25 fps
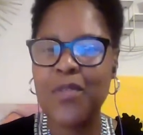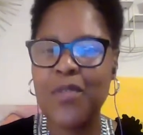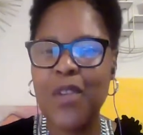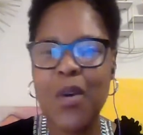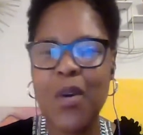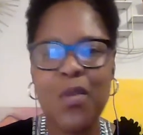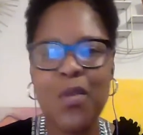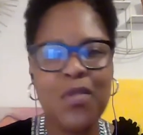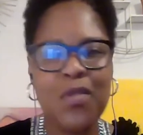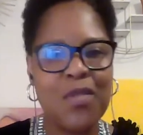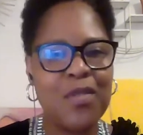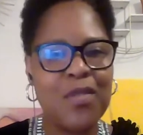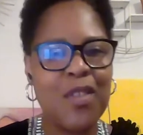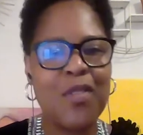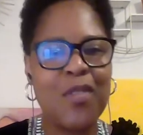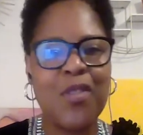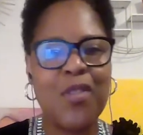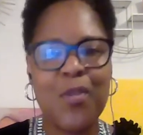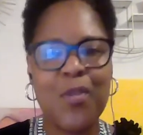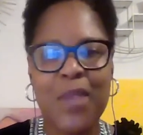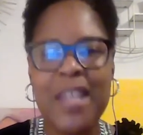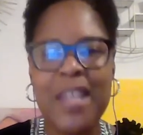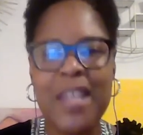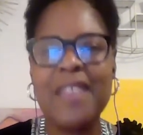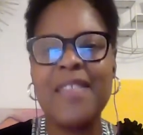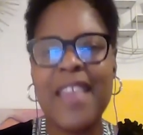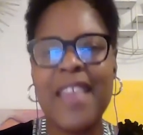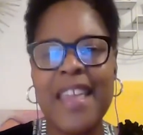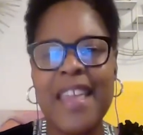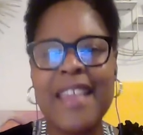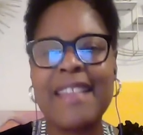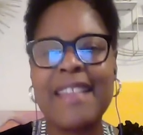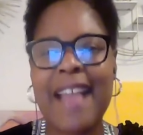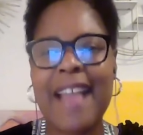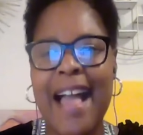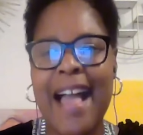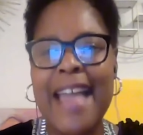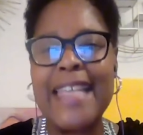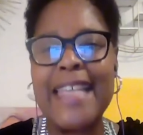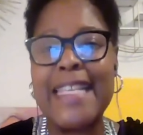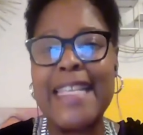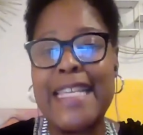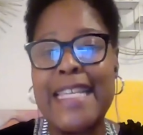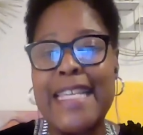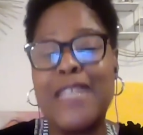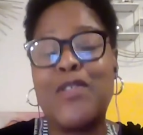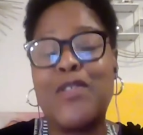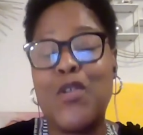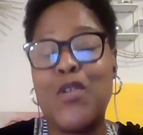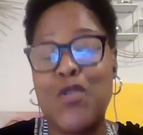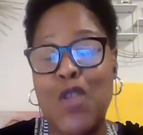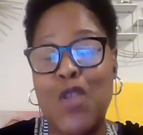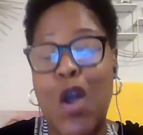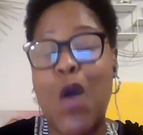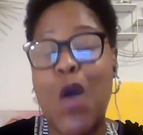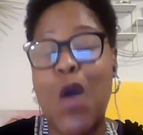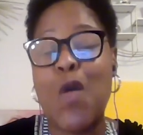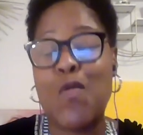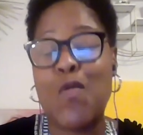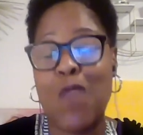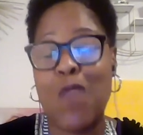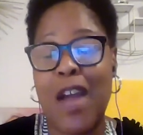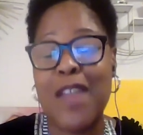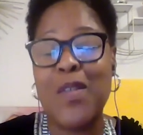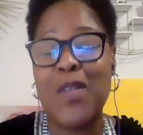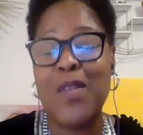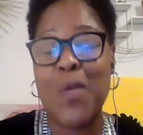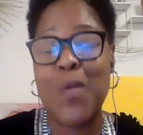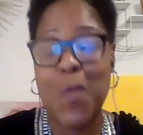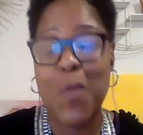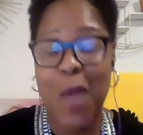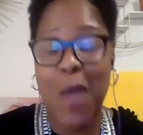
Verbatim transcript: those are the three things I need to know right away.